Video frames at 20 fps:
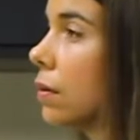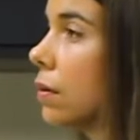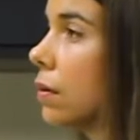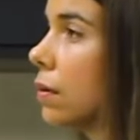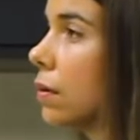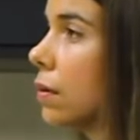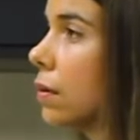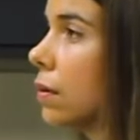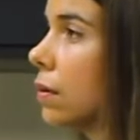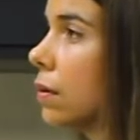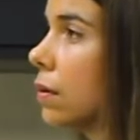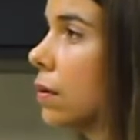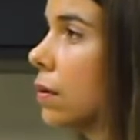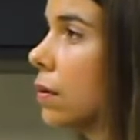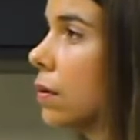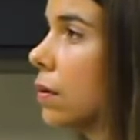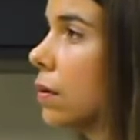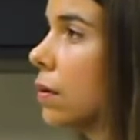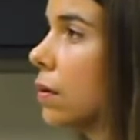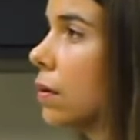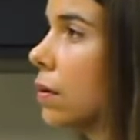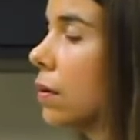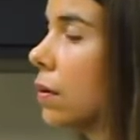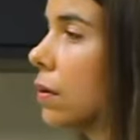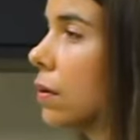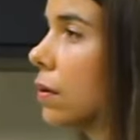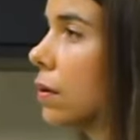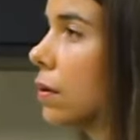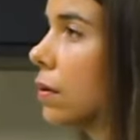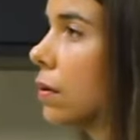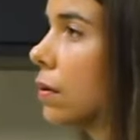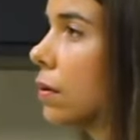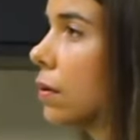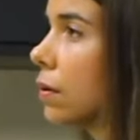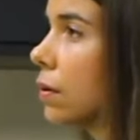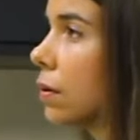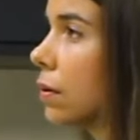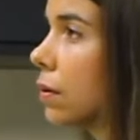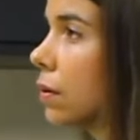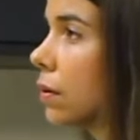
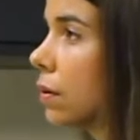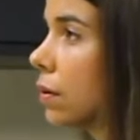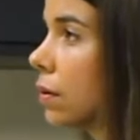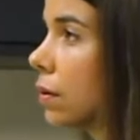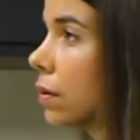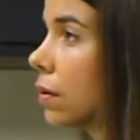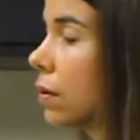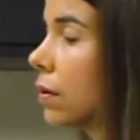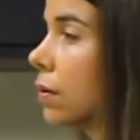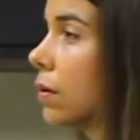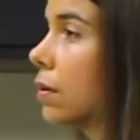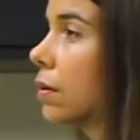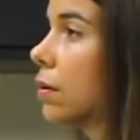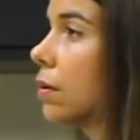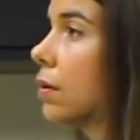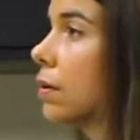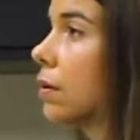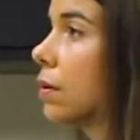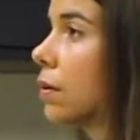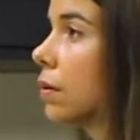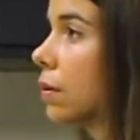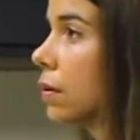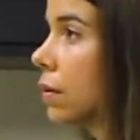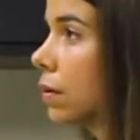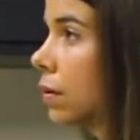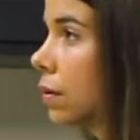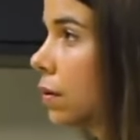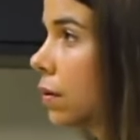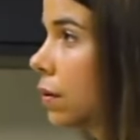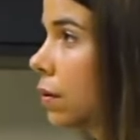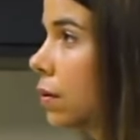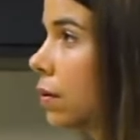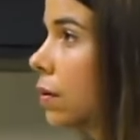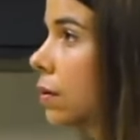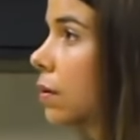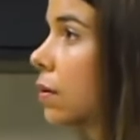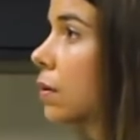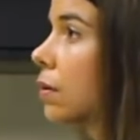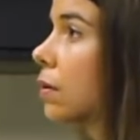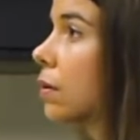
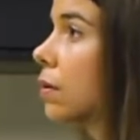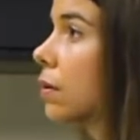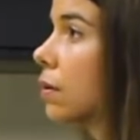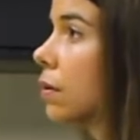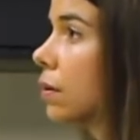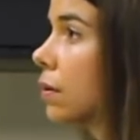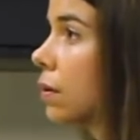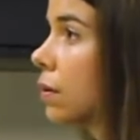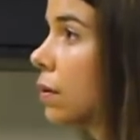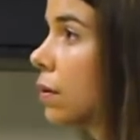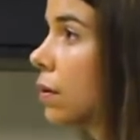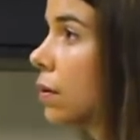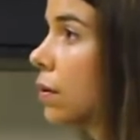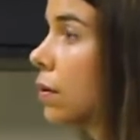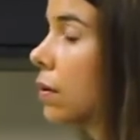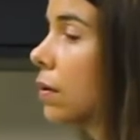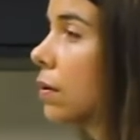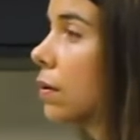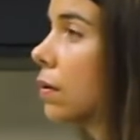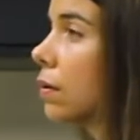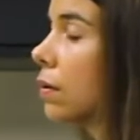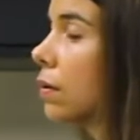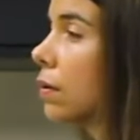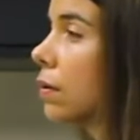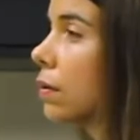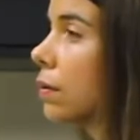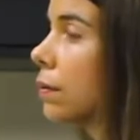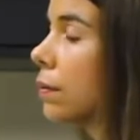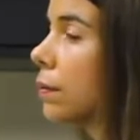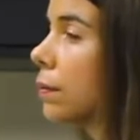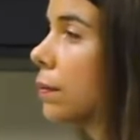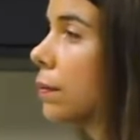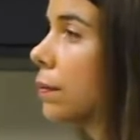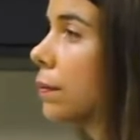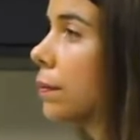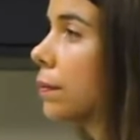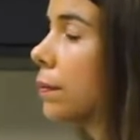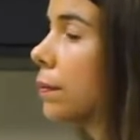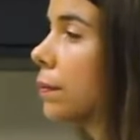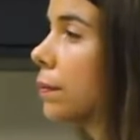
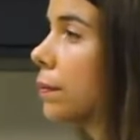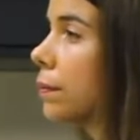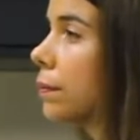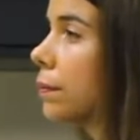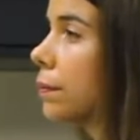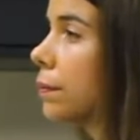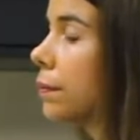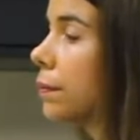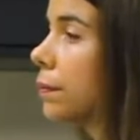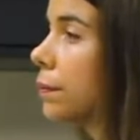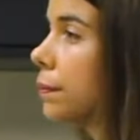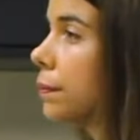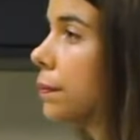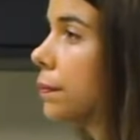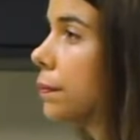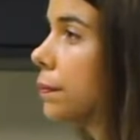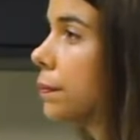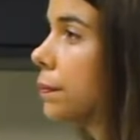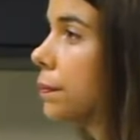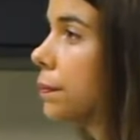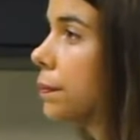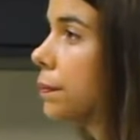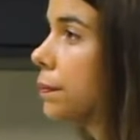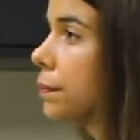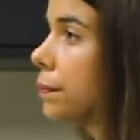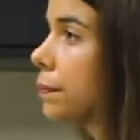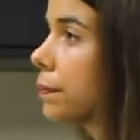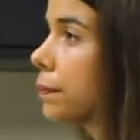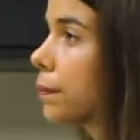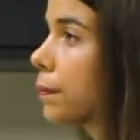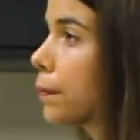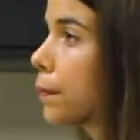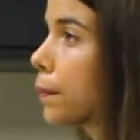(silent)